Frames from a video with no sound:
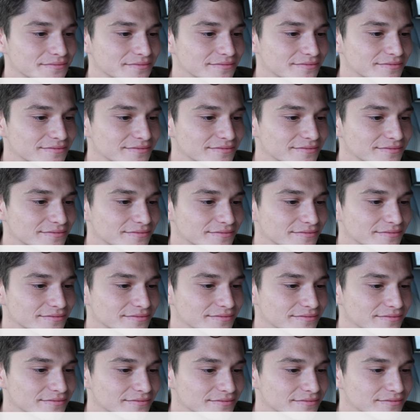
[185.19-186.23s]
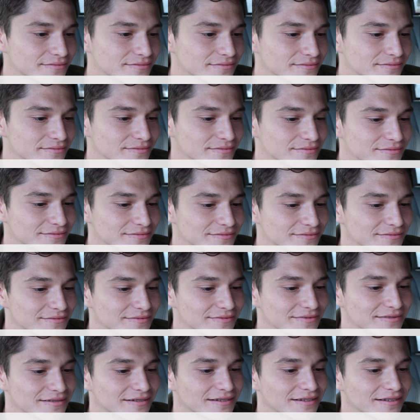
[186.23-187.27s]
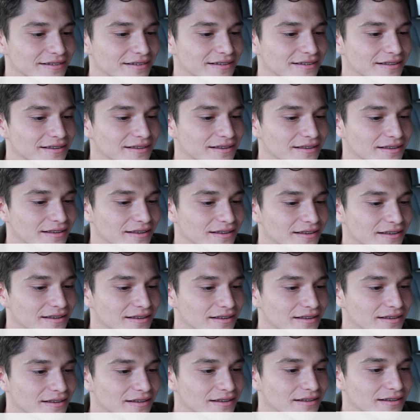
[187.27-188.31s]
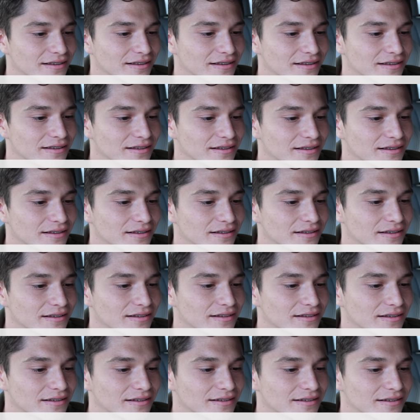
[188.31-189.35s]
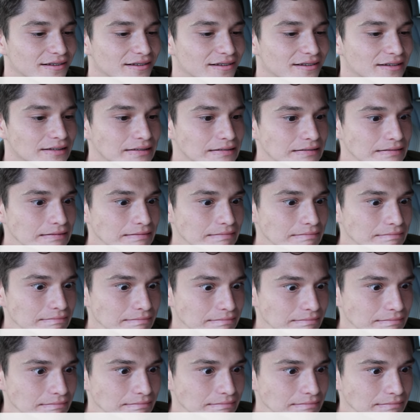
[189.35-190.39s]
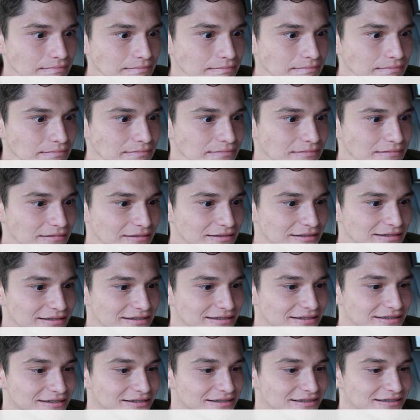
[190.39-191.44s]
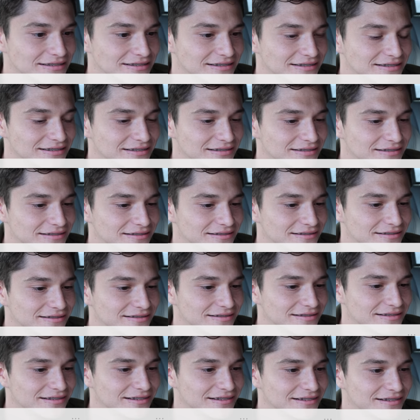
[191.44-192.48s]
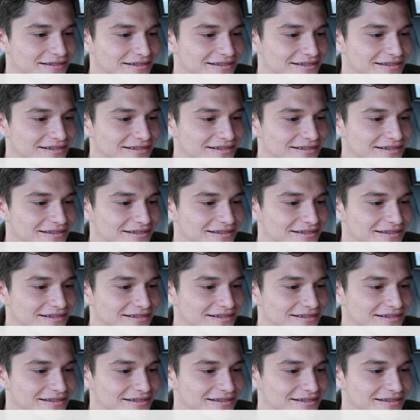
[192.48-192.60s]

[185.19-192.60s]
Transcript: (silent)